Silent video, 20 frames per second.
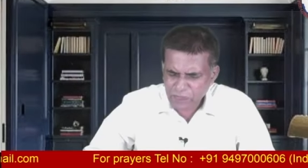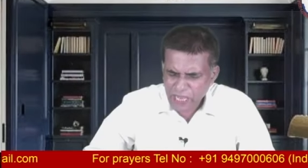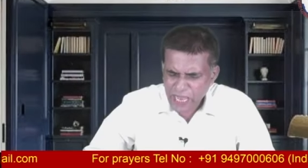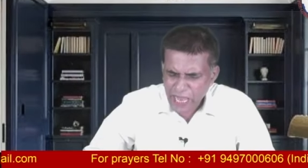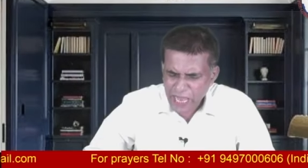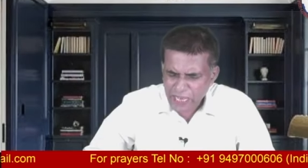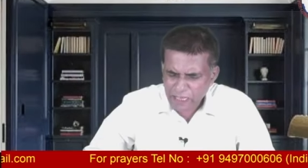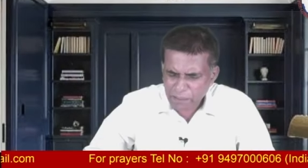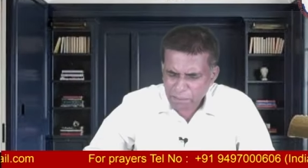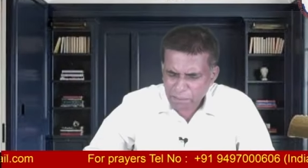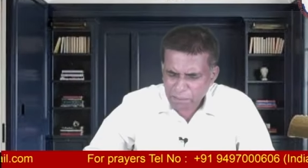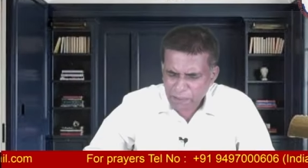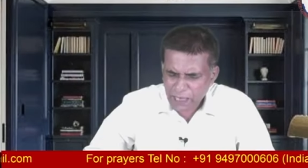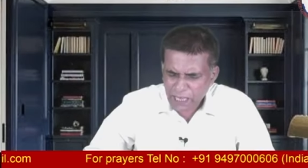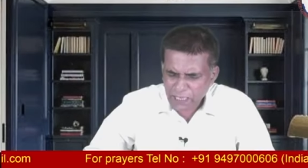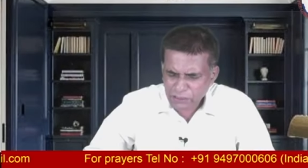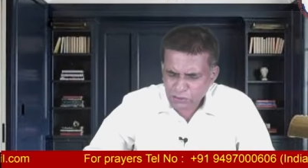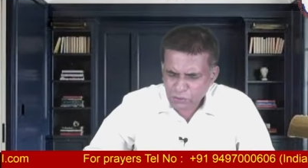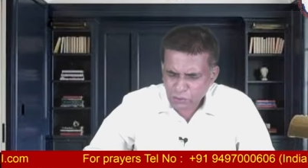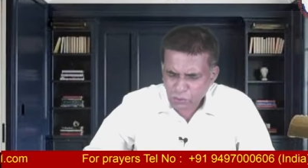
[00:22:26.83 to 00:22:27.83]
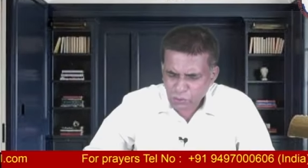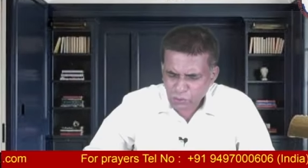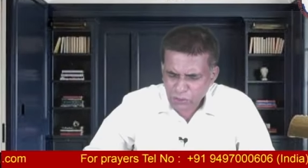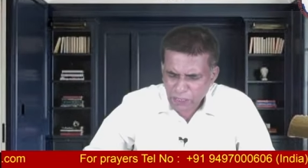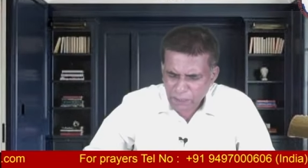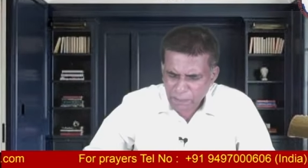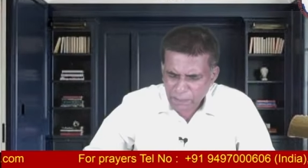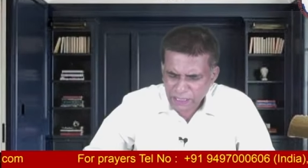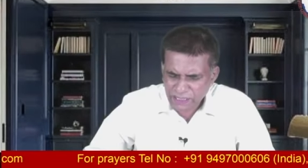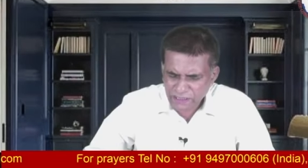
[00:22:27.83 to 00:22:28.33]
and path through
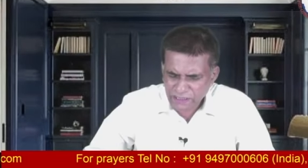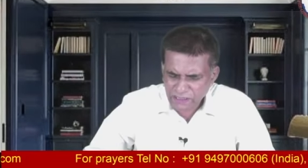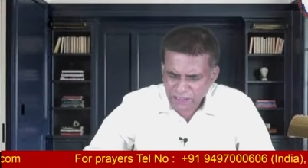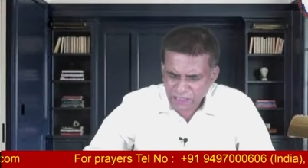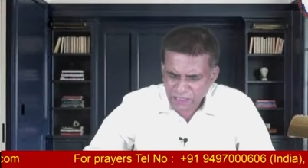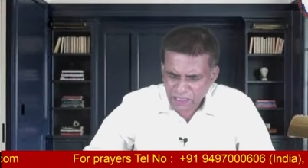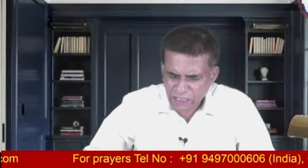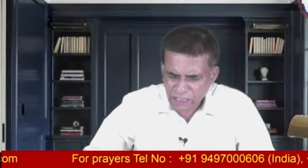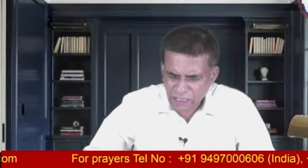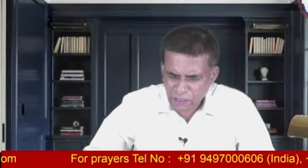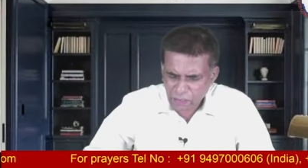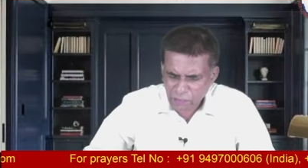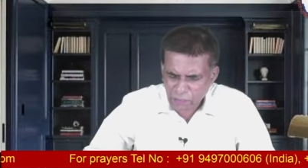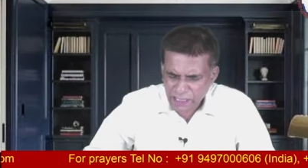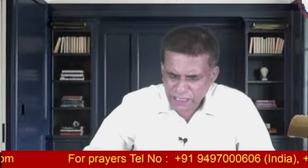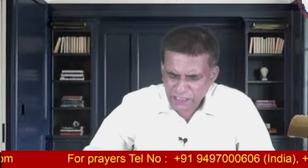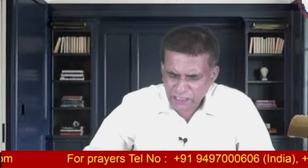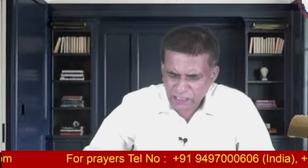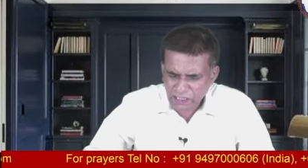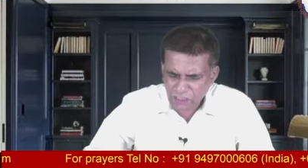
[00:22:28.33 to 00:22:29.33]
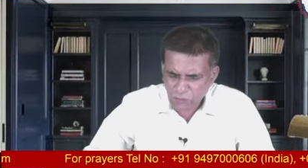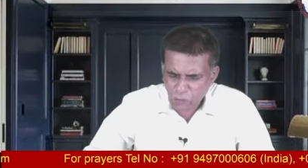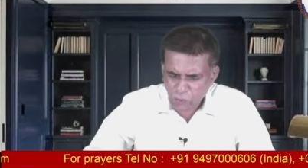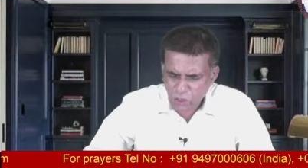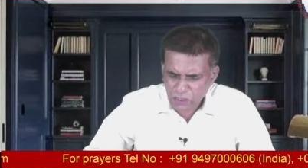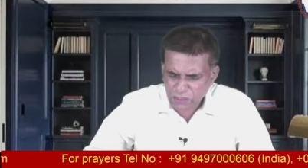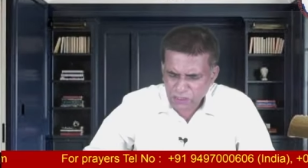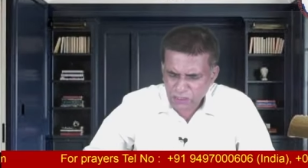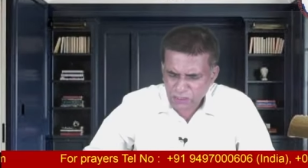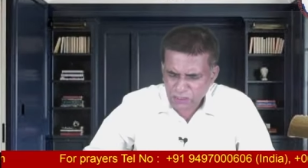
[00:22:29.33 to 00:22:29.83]
the my, uh, mighty
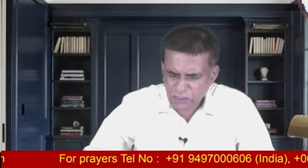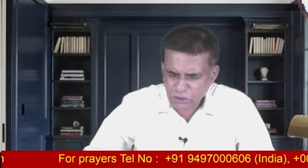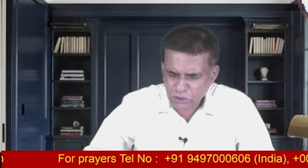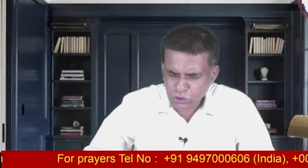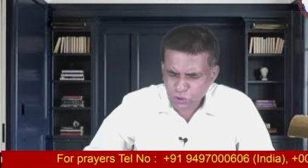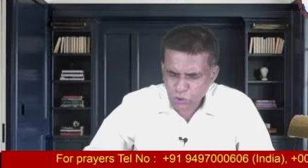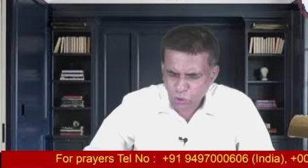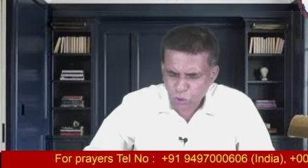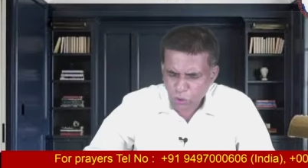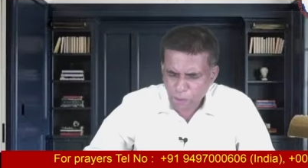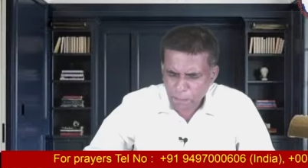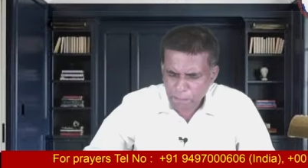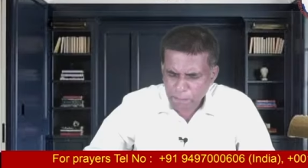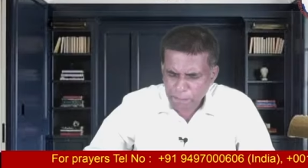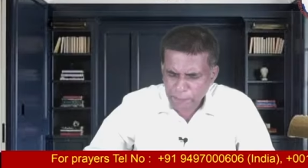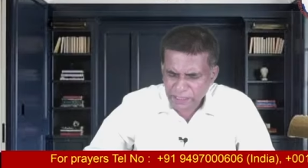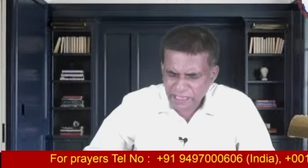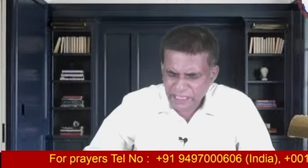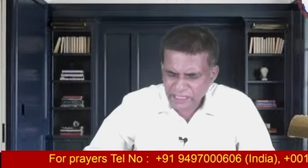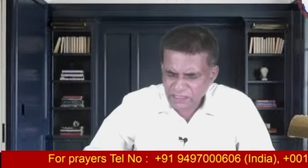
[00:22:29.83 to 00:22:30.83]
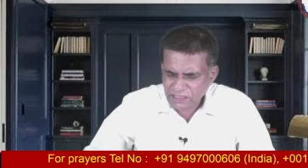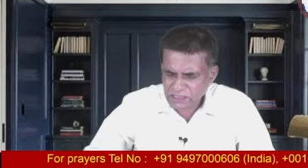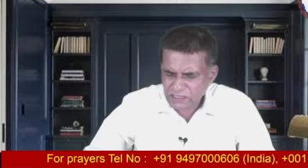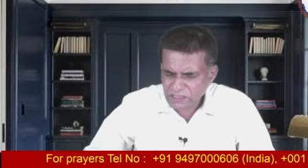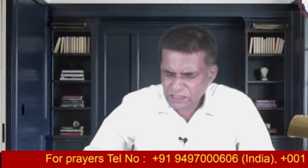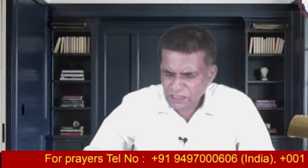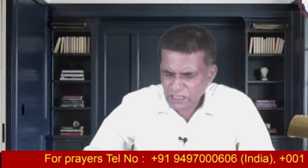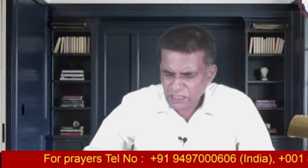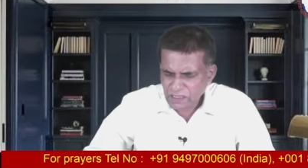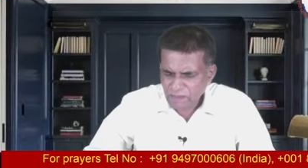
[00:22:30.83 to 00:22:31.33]
waters, who
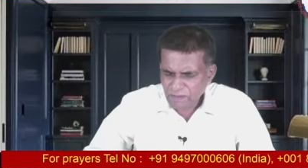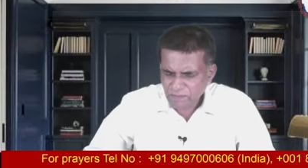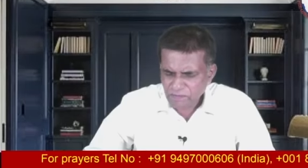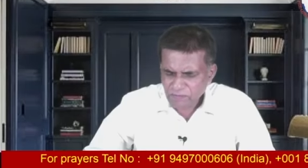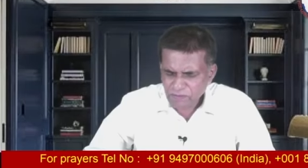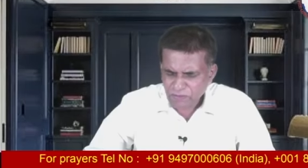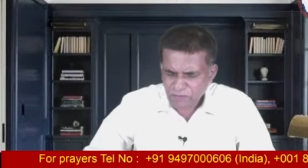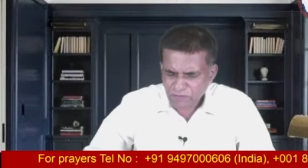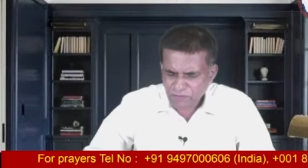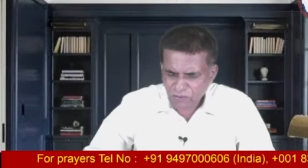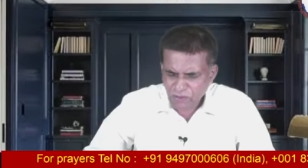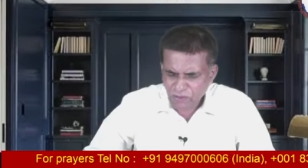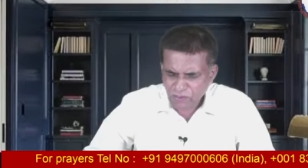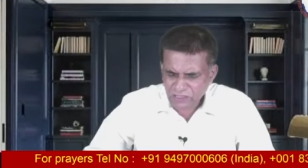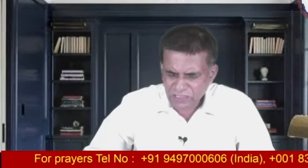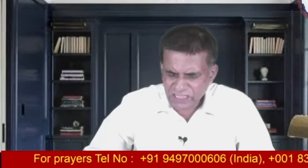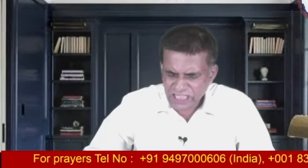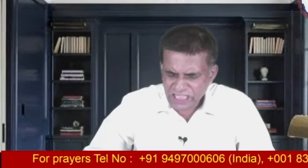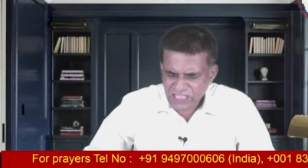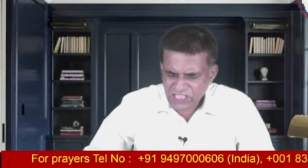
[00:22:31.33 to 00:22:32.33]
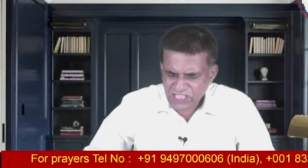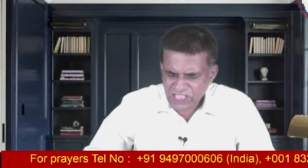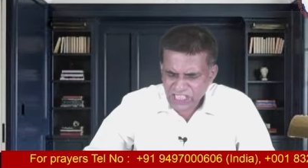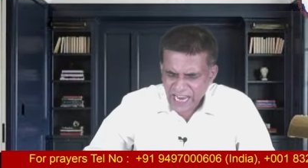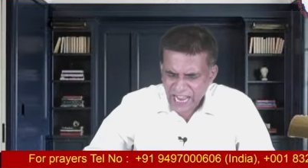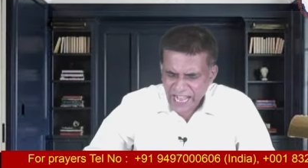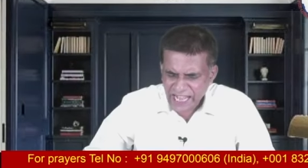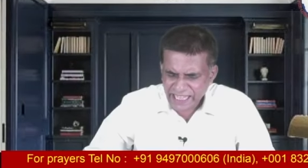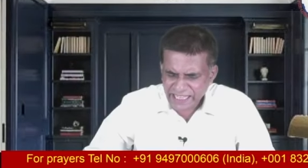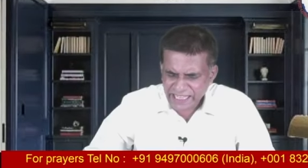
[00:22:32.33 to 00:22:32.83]
brings forth the
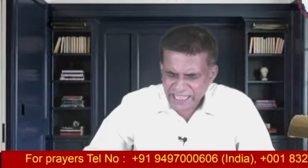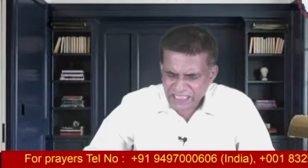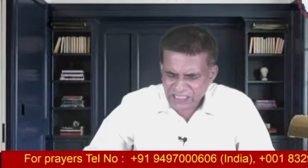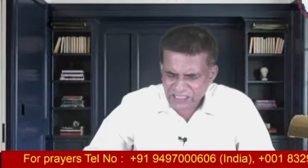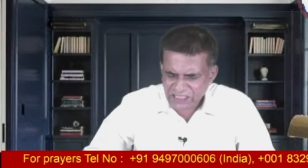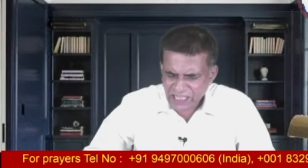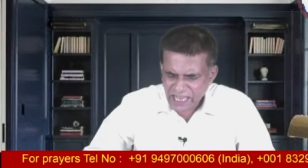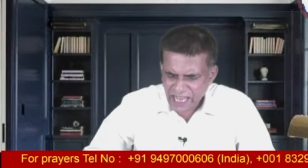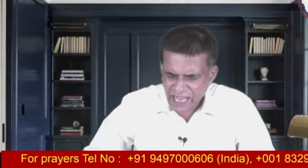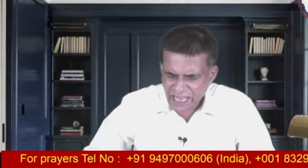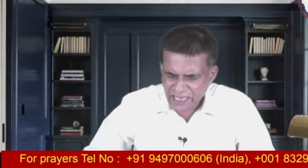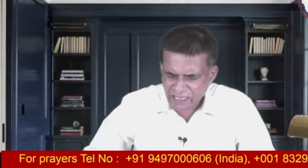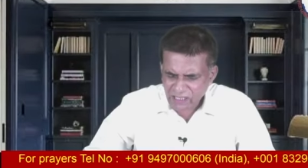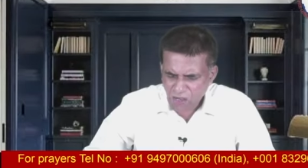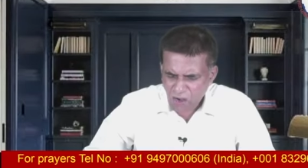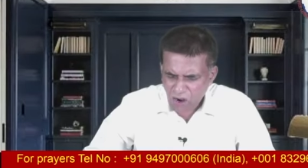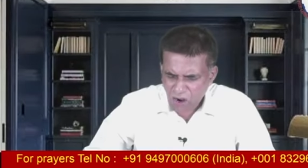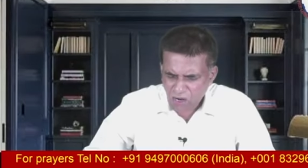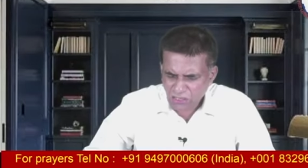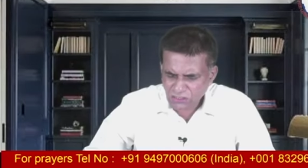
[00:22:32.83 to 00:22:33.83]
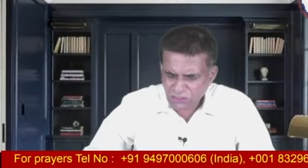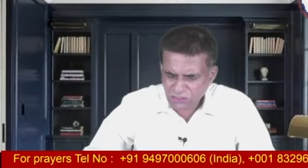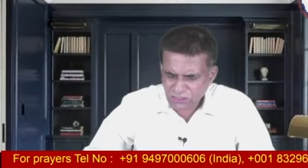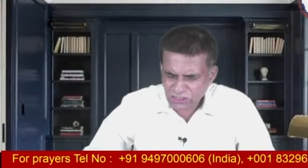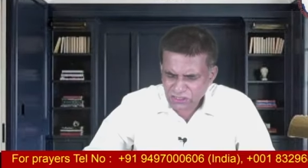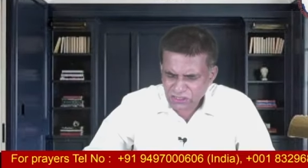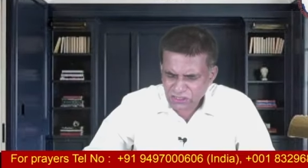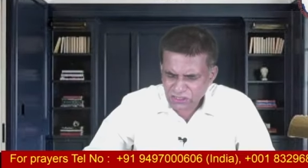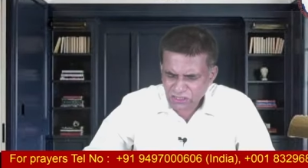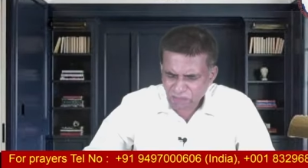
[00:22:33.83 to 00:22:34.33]
chariots and
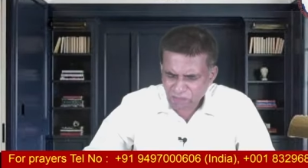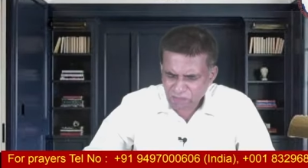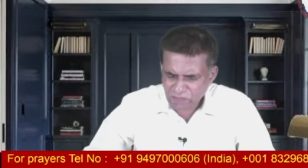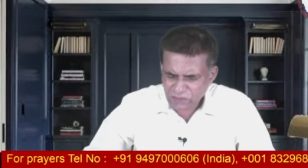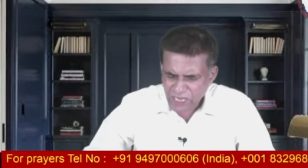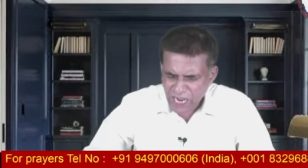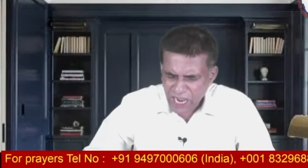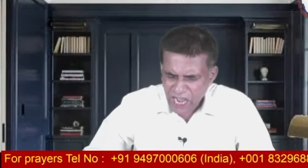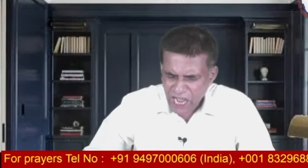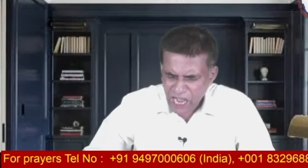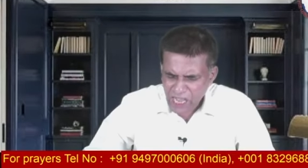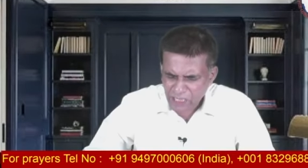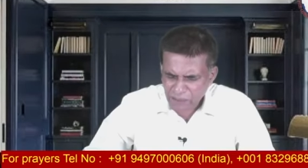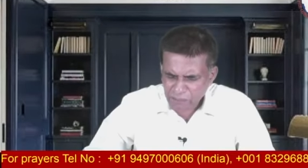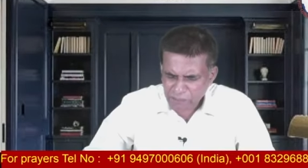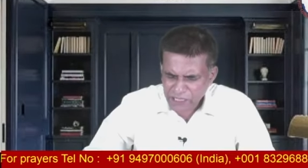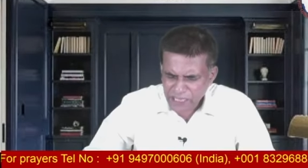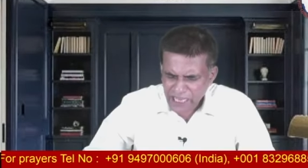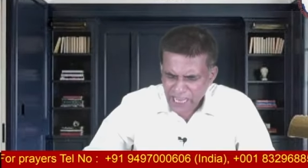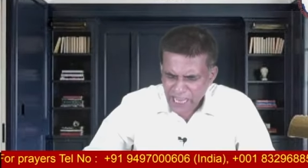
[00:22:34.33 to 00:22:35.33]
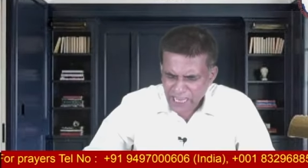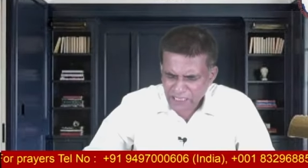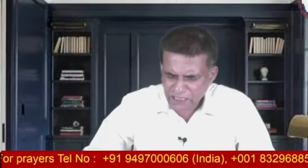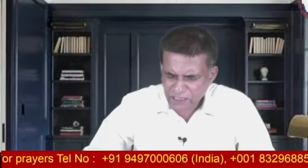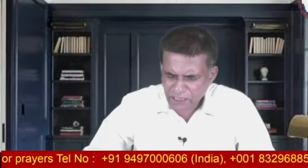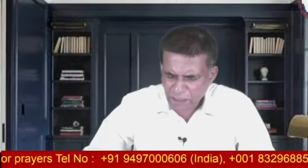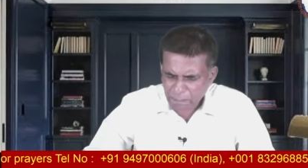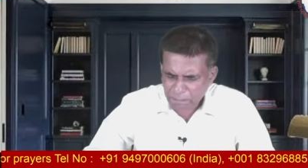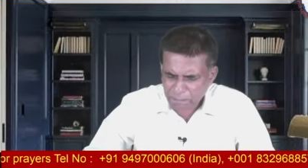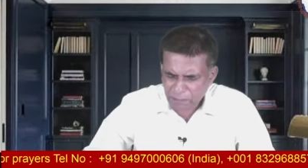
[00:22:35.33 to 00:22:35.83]
horse, the army
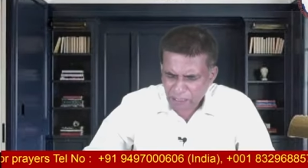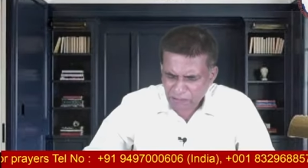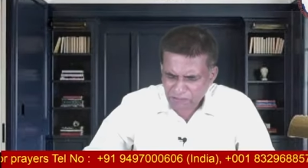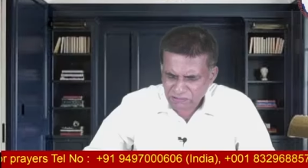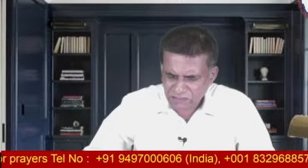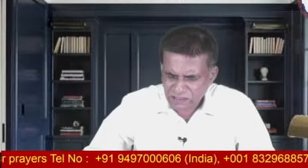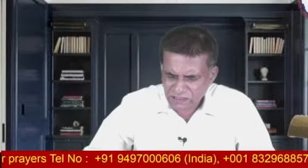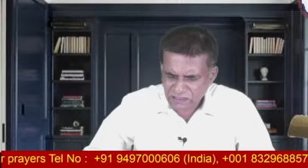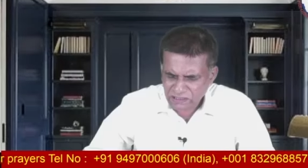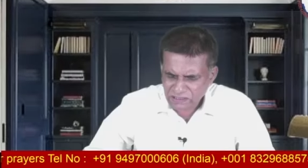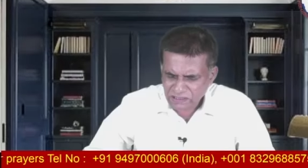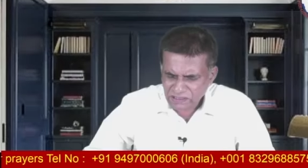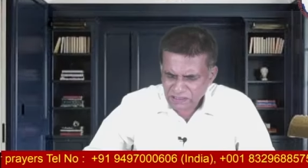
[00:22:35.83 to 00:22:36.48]
and the power